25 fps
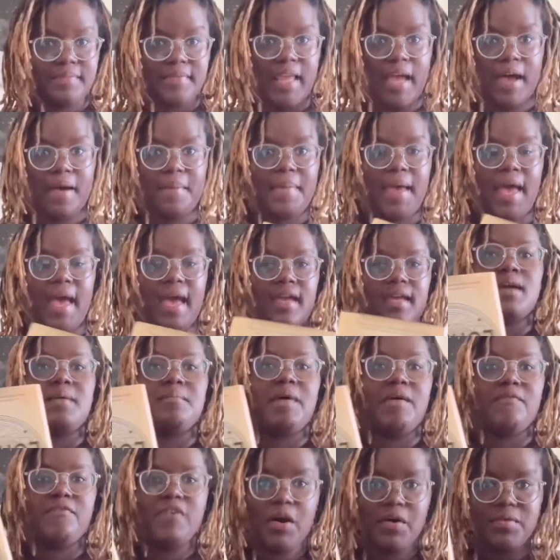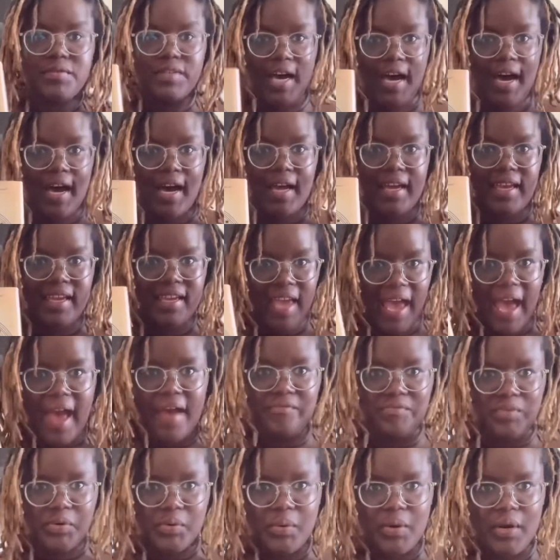now I'm back. My phone died
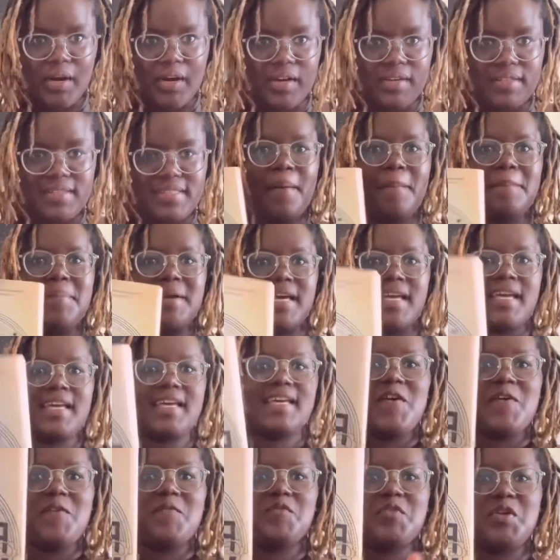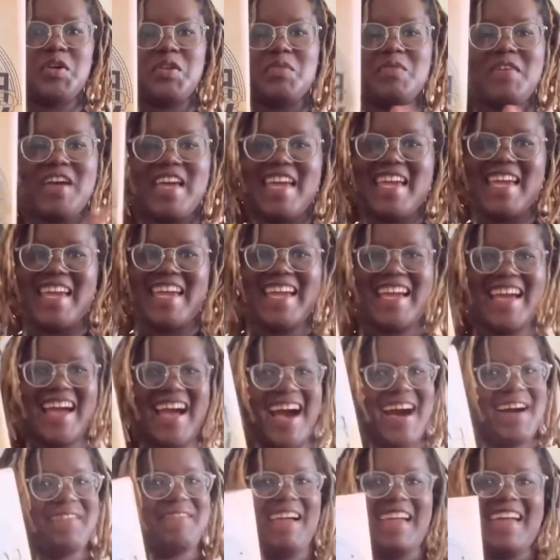afterwards. But fourth wing,
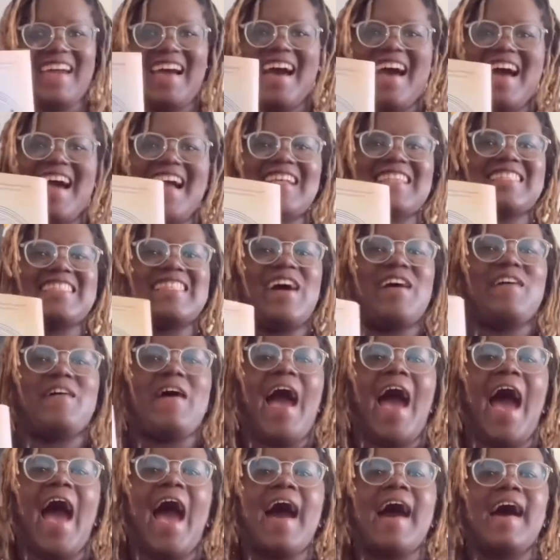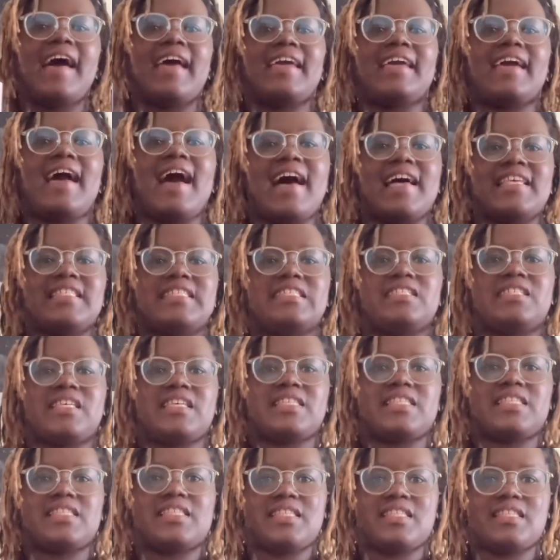Oh my god. So I got
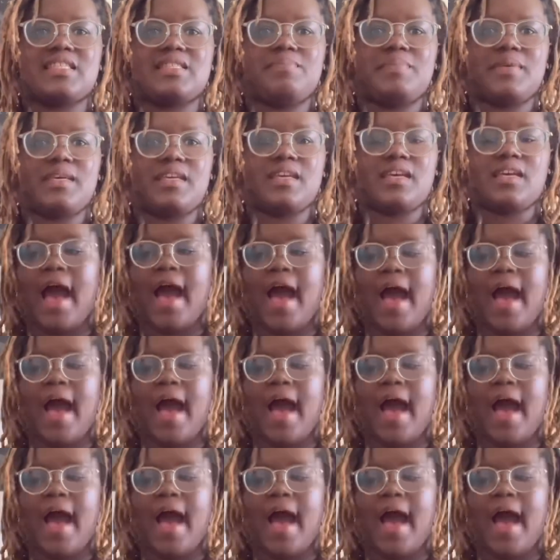suggested to this book.